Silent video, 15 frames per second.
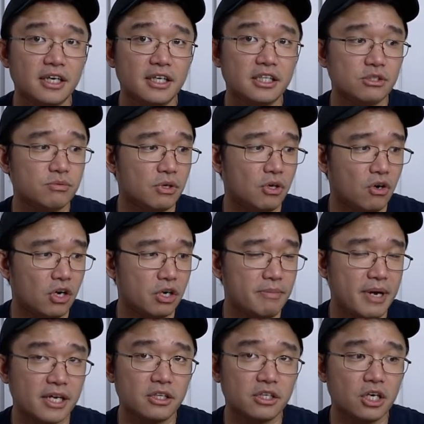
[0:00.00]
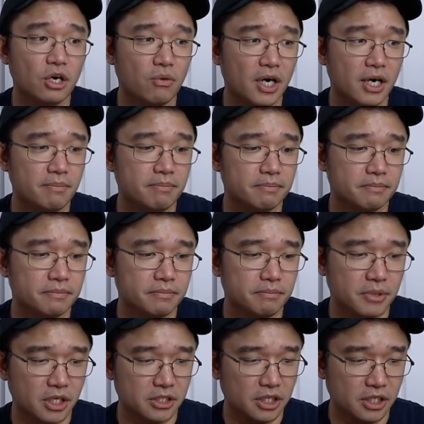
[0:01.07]
and this will automatically go up
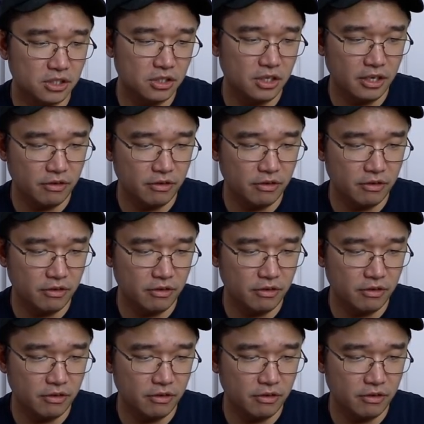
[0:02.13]
because it,